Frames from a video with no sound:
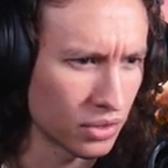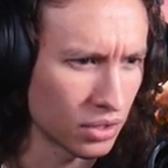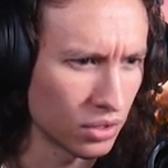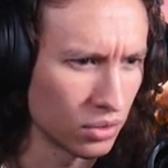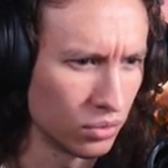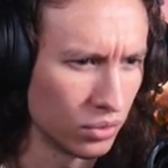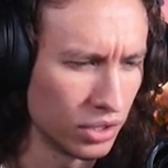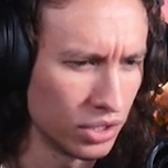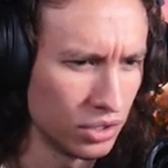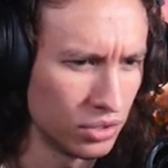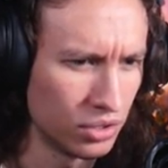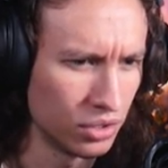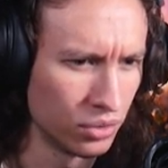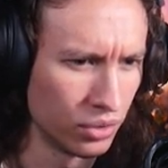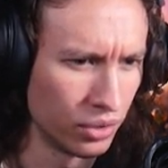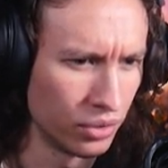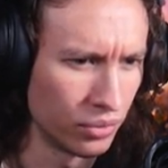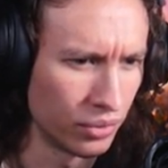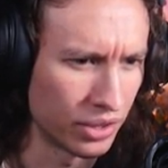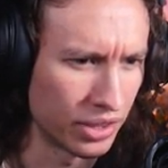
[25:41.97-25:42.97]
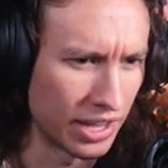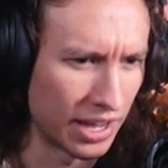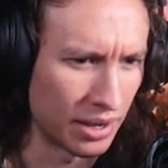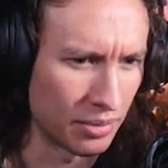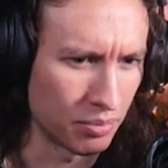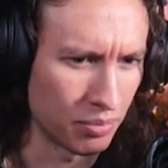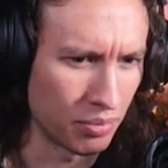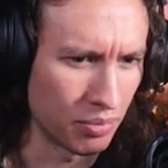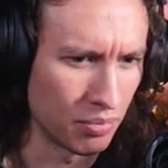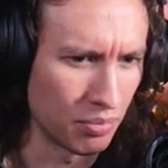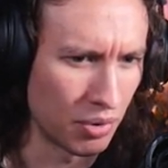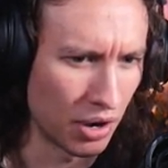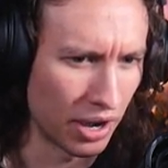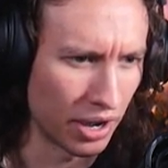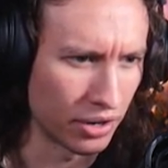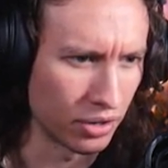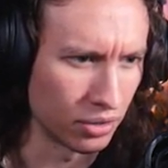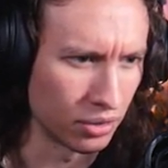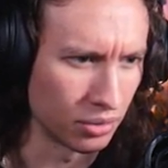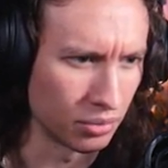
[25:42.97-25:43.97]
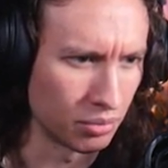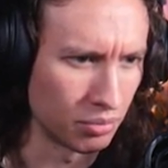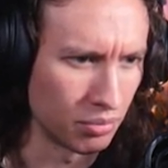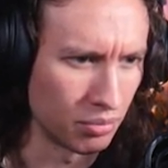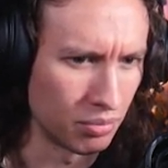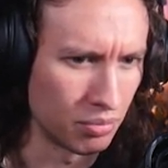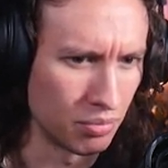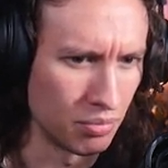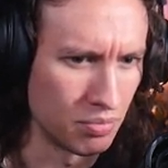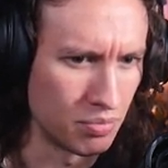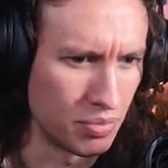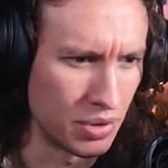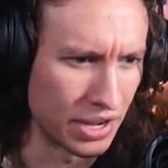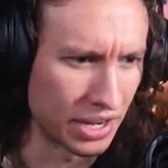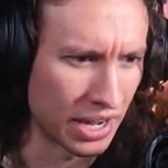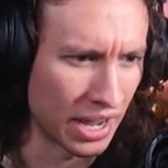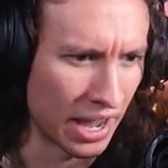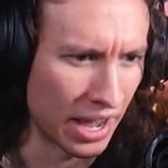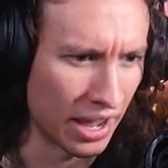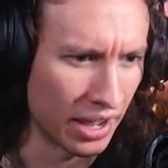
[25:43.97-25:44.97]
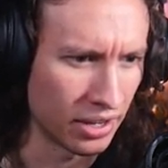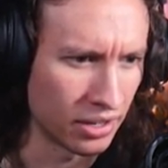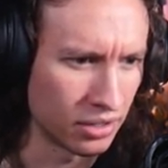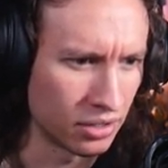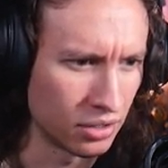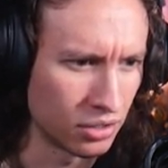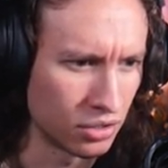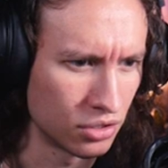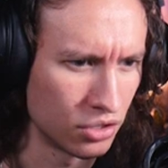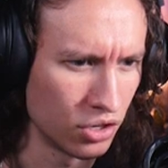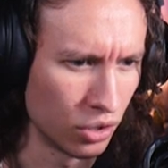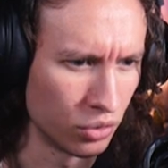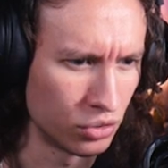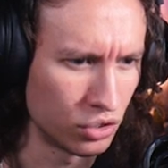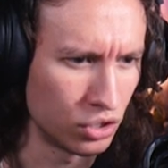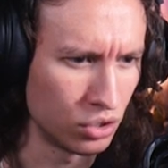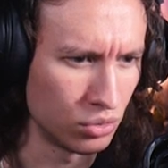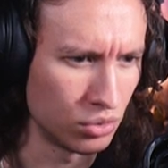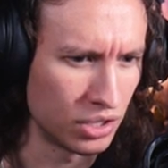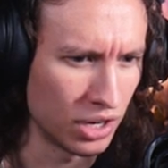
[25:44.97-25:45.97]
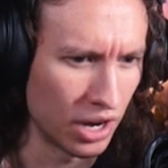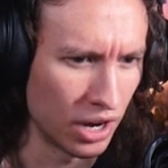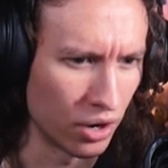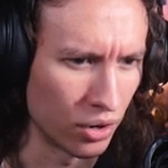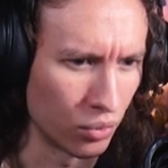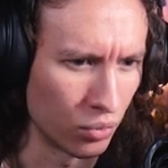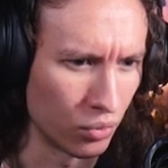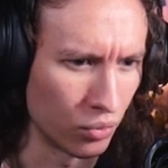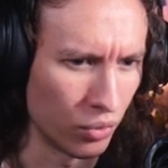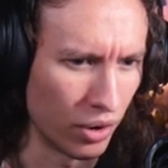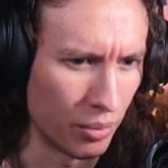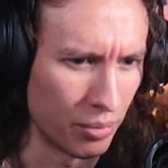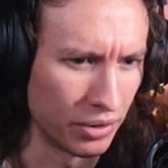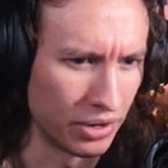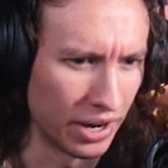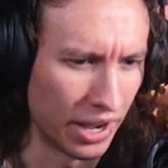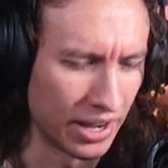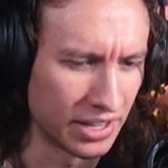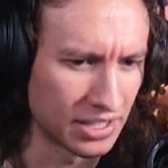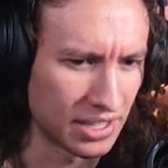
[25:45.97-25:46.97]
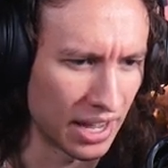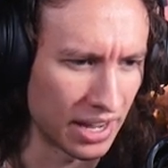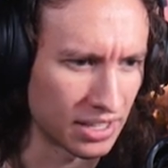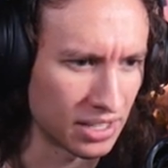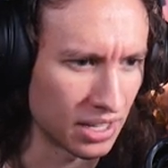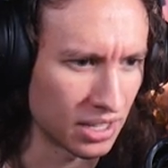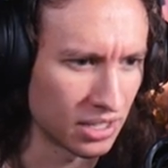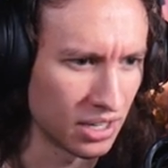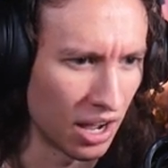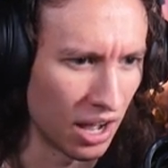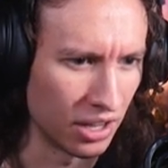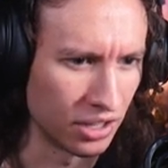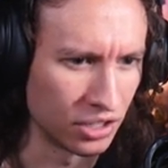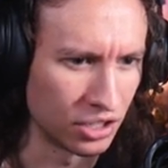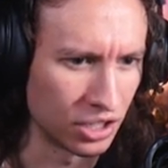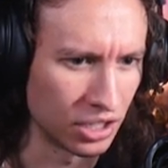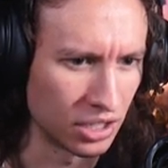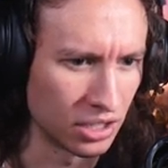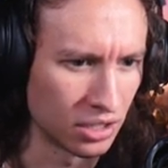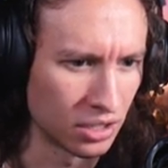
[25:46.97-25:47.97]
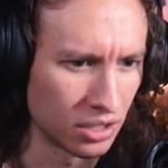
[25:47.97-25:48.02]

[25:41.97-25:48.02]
What you doing with that bottle, big hat? Don't you dare weaponize that technology.